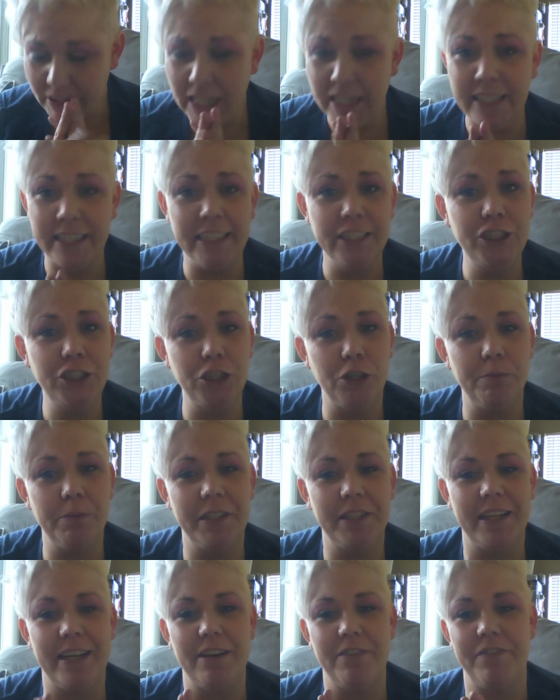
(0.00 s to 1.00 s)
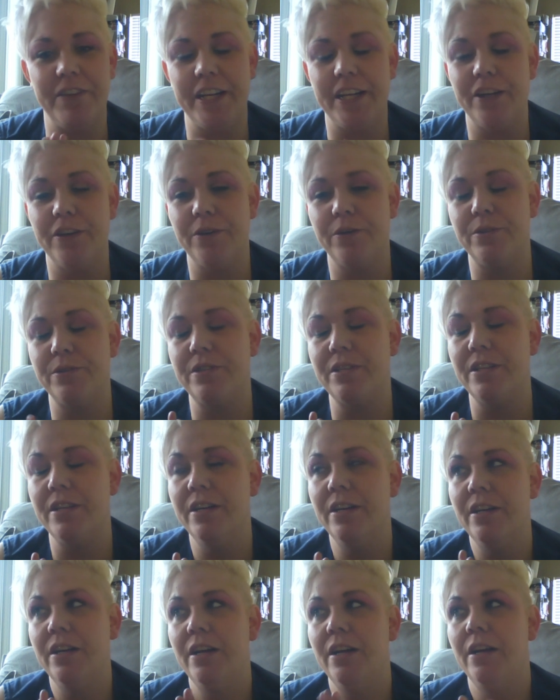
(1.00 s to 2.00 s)
I didn't show him in a lot of videos
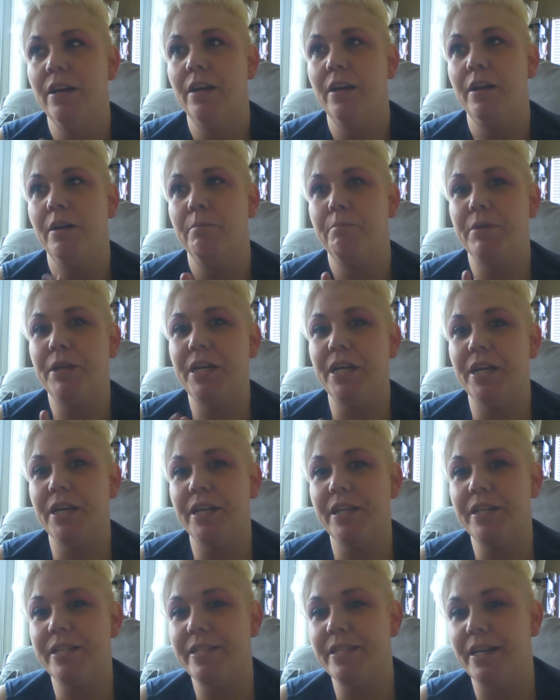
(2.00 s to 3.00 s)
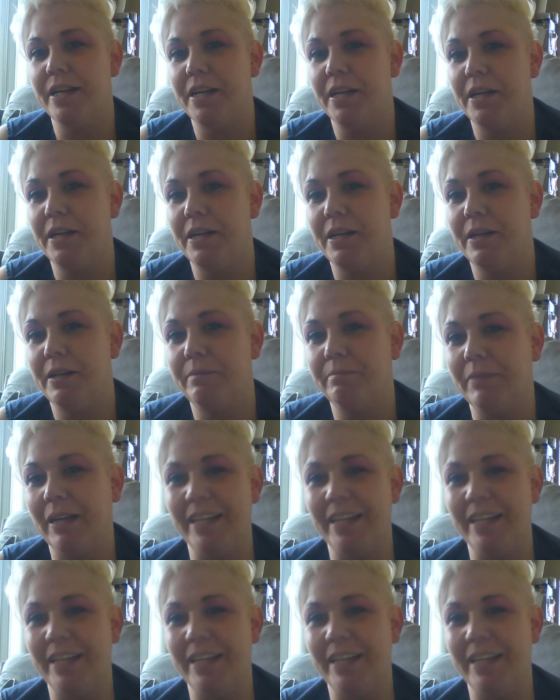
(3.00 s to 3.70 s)
because um,